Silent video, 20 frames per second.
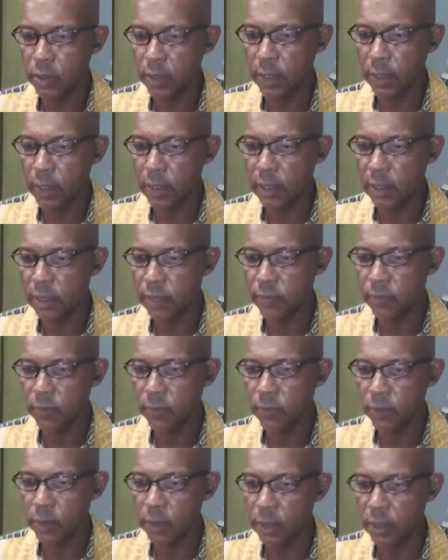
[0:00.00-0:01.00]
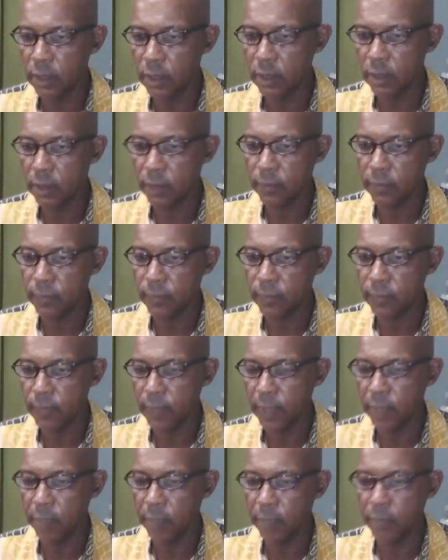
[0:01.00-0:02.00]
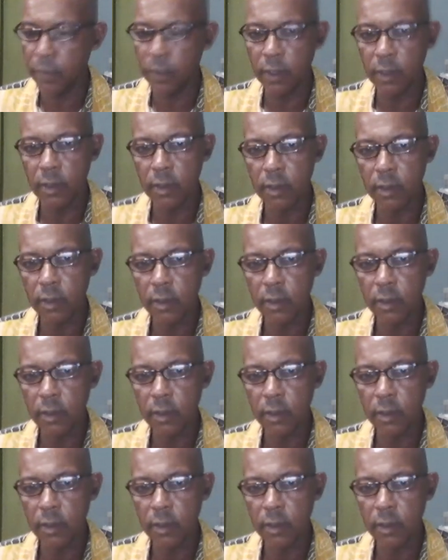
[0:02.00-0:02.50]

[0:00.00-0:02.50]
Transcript: today is the 14th of April,